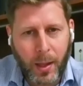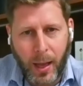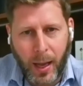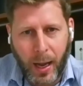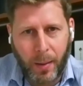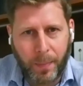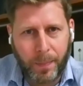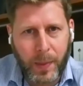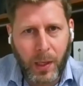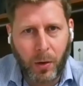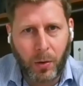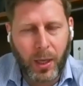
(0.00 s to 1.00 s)

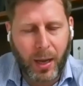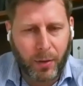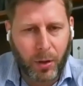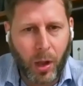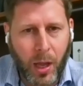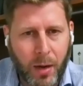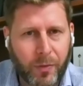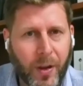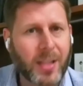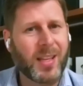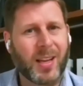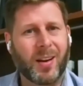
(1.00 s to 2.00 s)
You have a lot of
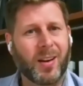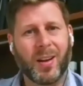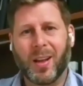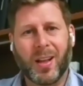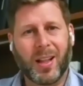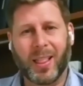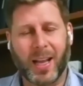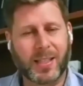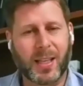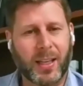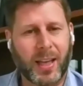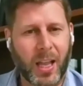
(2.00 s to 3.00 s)
funds that are less
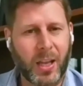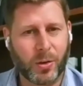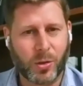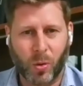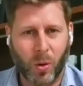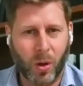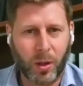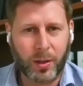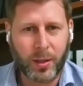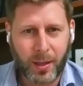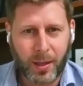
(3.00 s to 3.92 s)
than 10 years old.